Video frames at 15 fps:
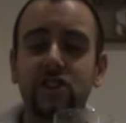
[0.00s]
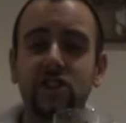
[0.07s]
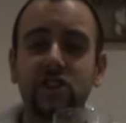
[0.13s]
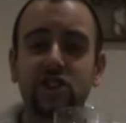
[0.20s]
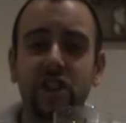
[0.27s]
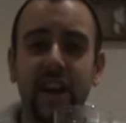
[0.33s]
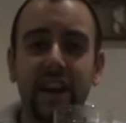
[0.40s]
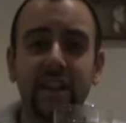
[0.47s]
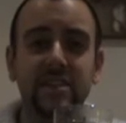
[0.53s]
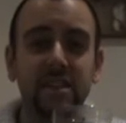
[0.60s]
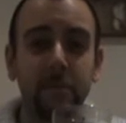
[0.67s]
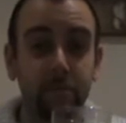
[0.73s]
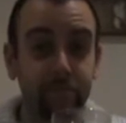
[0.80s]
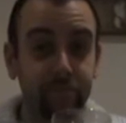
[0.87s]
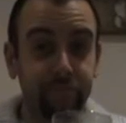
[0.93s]
ginger
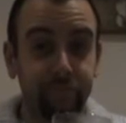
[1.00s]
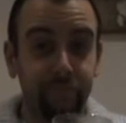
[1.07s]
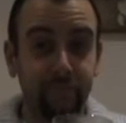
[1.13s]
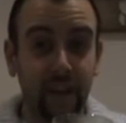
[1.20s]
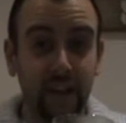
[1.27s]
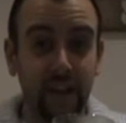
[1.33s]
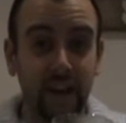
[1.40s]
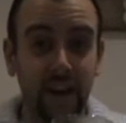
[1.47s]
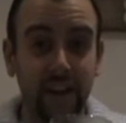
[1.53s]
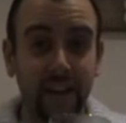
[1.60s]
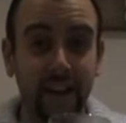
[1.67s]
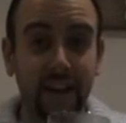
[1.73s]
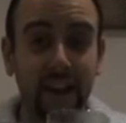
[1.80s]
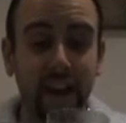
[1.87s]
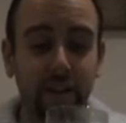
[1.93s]
hit
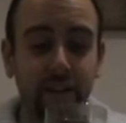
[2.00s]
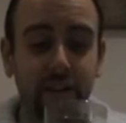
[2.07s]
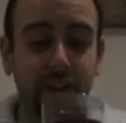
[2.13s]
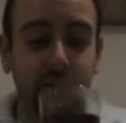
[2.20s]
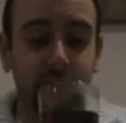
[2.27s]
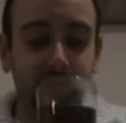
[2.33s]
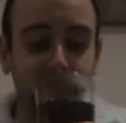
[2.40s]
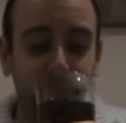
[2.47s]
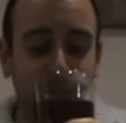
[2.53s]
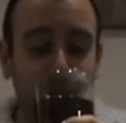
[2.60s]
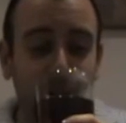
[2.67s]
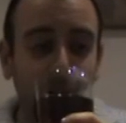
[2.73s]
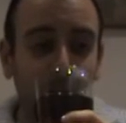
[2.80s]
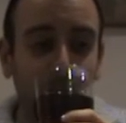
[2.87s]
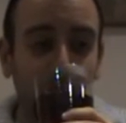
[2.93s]
that you get on the nose as
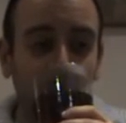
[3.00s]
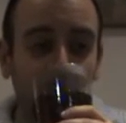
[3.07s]
well.